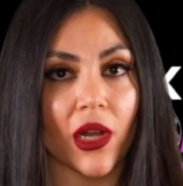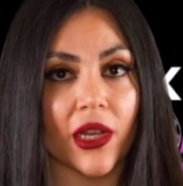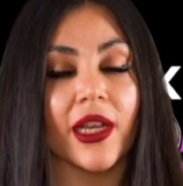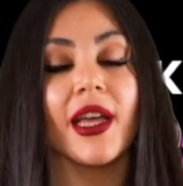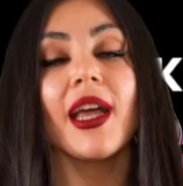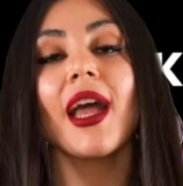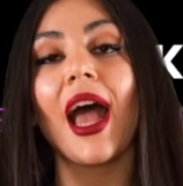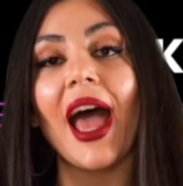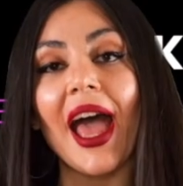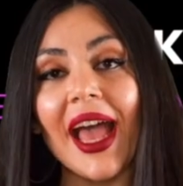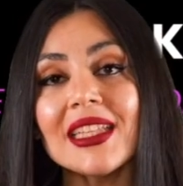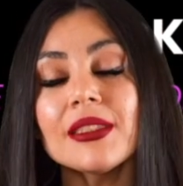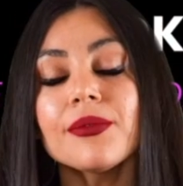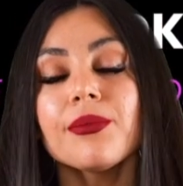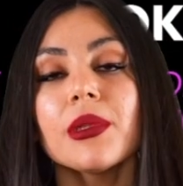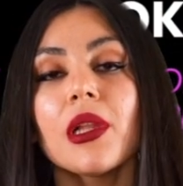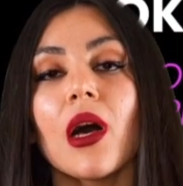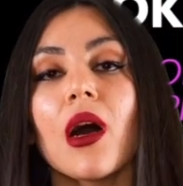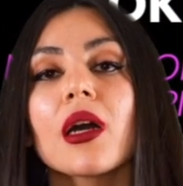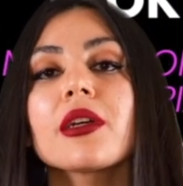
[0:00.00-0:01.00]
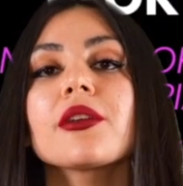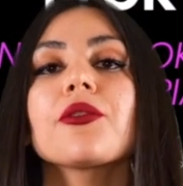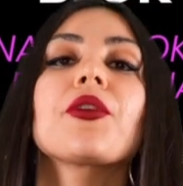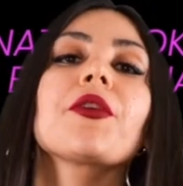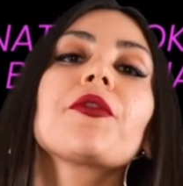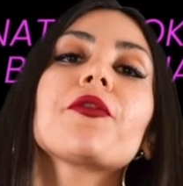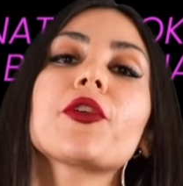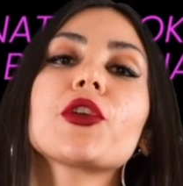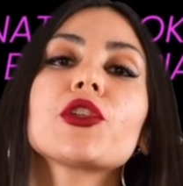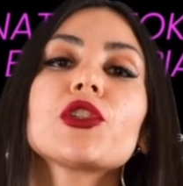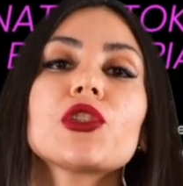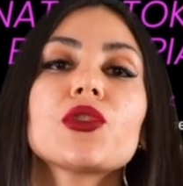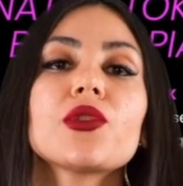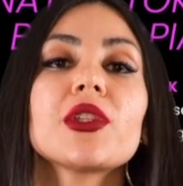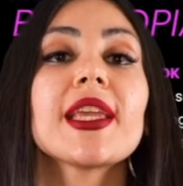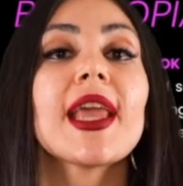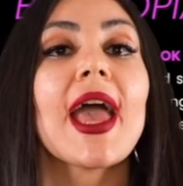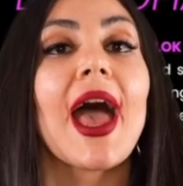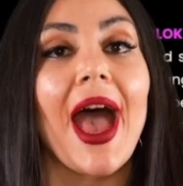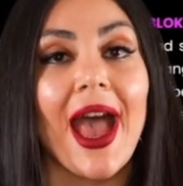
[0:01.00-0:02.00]
Ad block refers to the
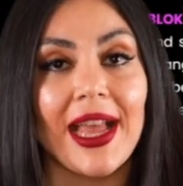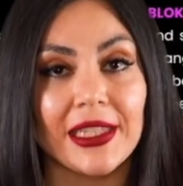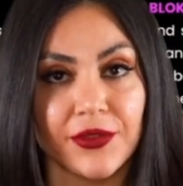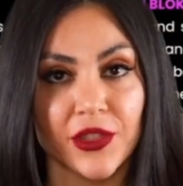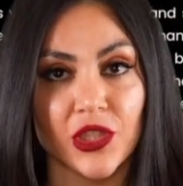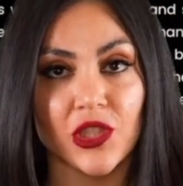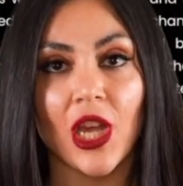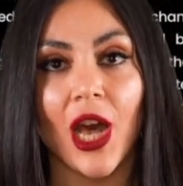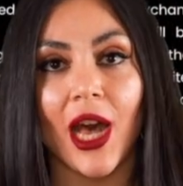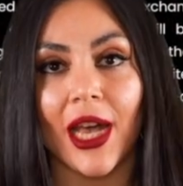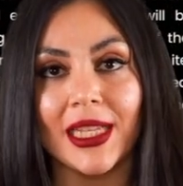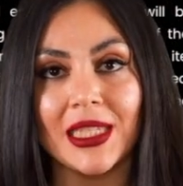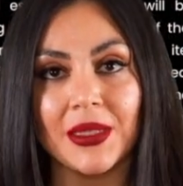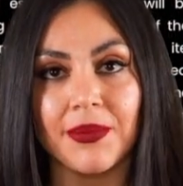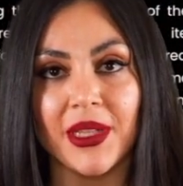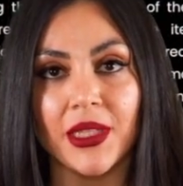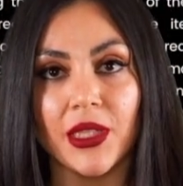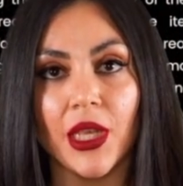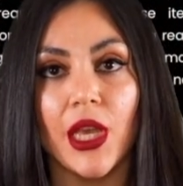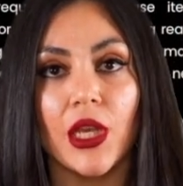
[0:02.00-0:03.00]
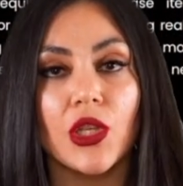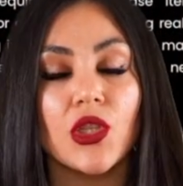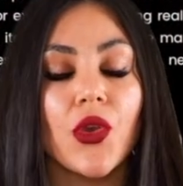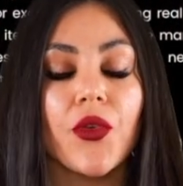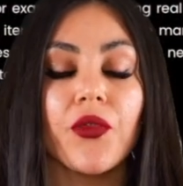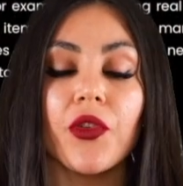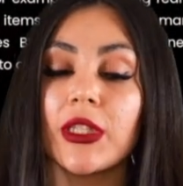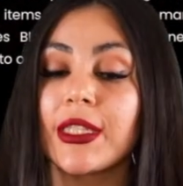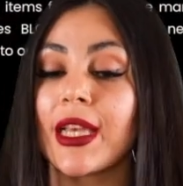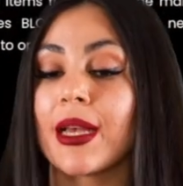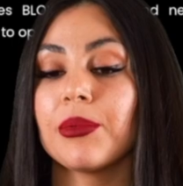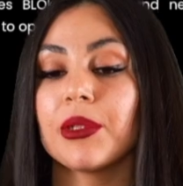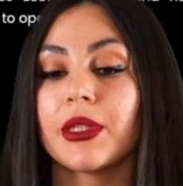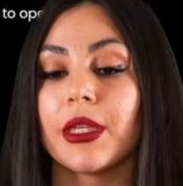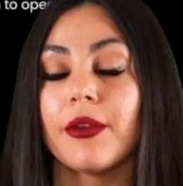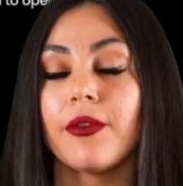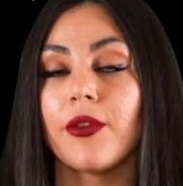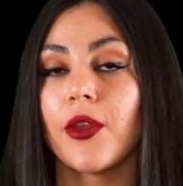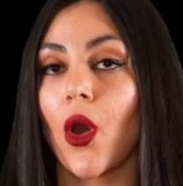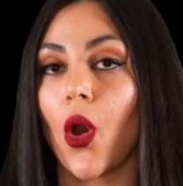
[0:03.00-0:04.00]
advertisement. So for example, if
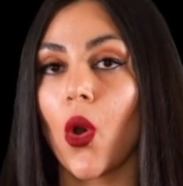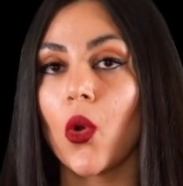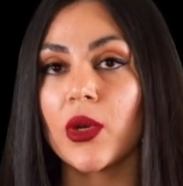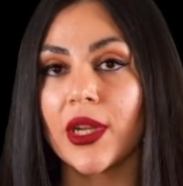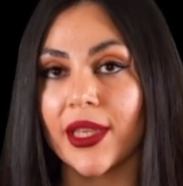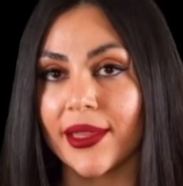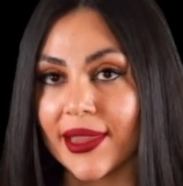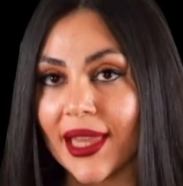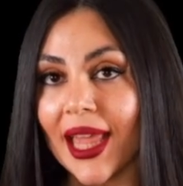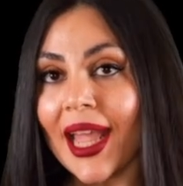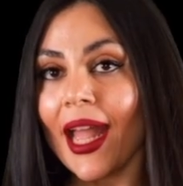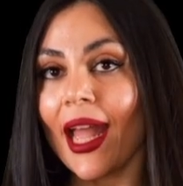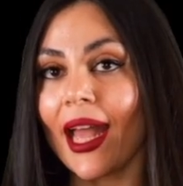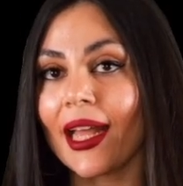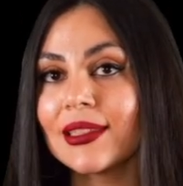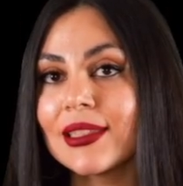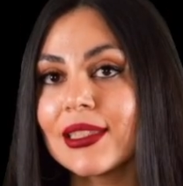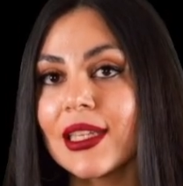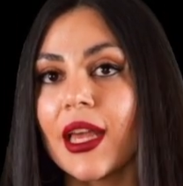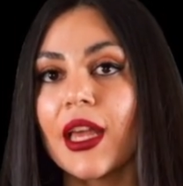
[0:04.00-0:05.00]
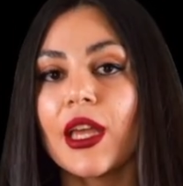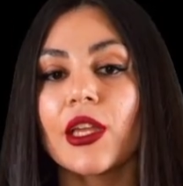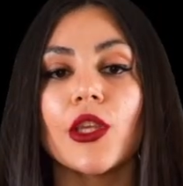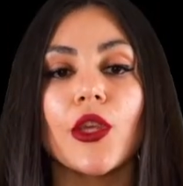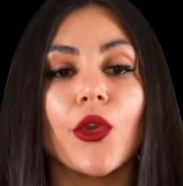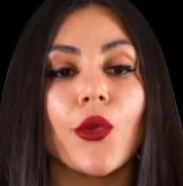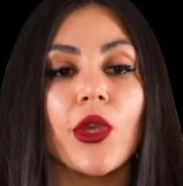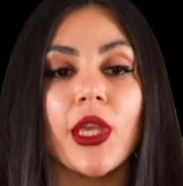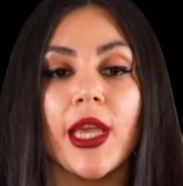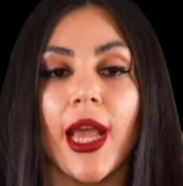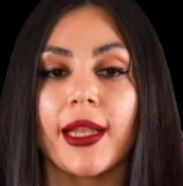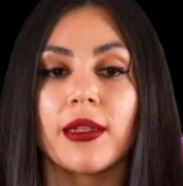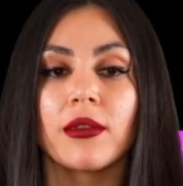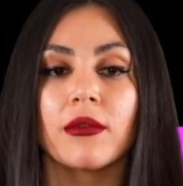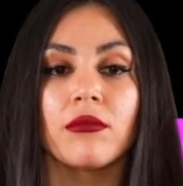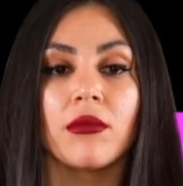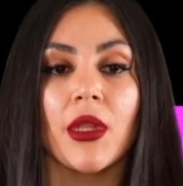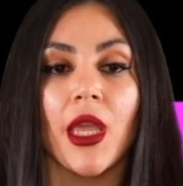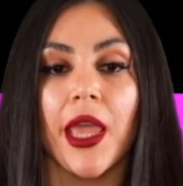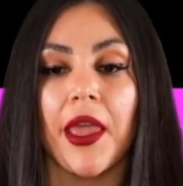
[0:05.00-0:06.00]
you own a land, you can
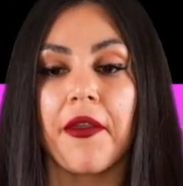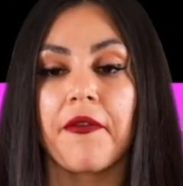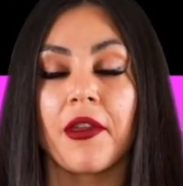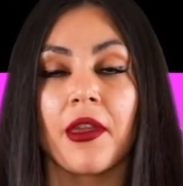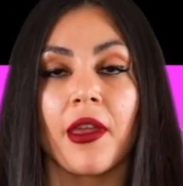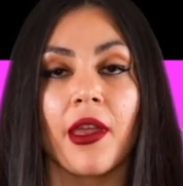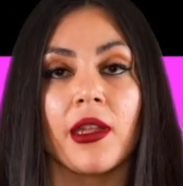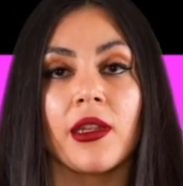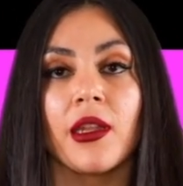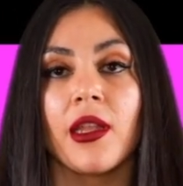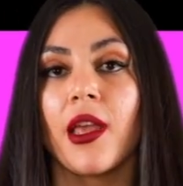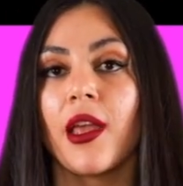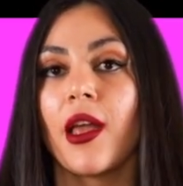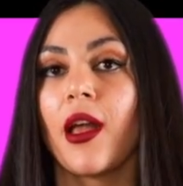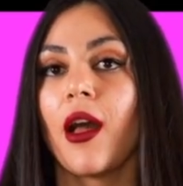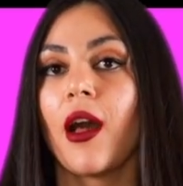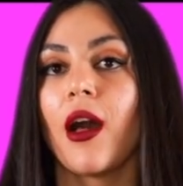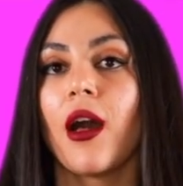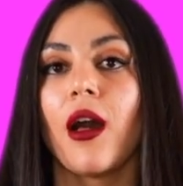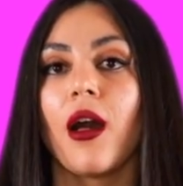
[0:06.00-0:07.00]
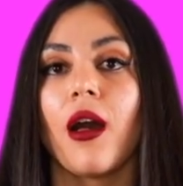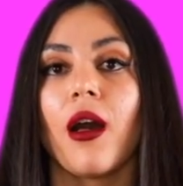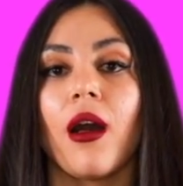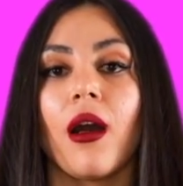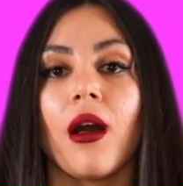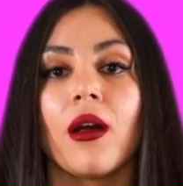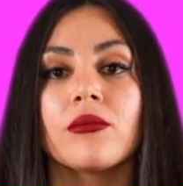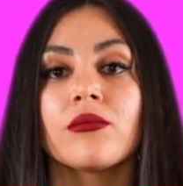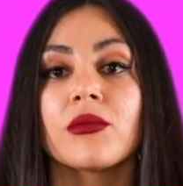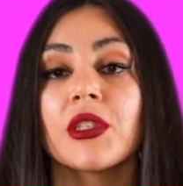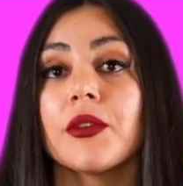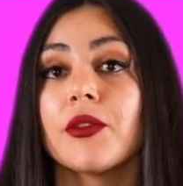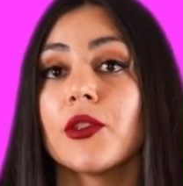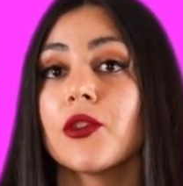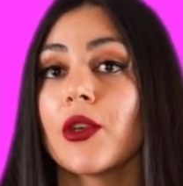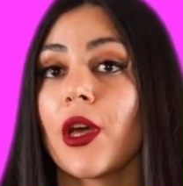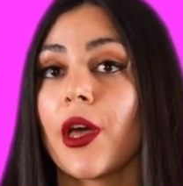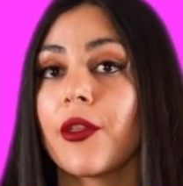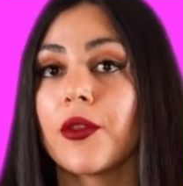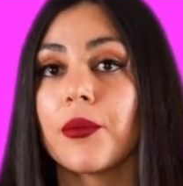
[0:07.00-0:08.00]
even um, give it to
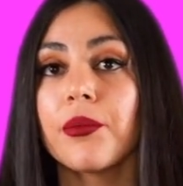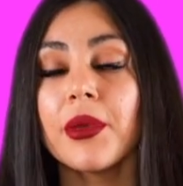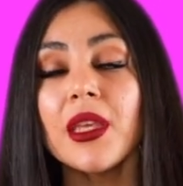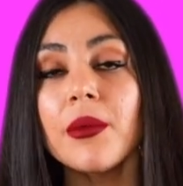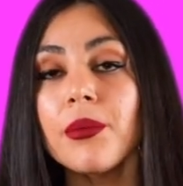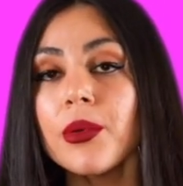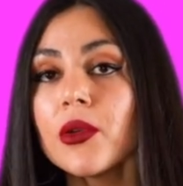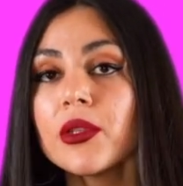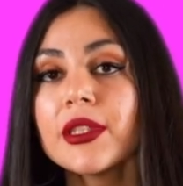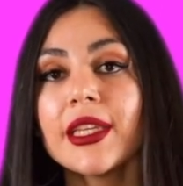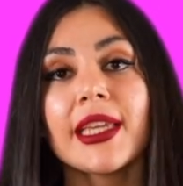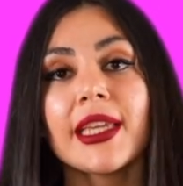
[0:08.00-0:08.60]
other people, they can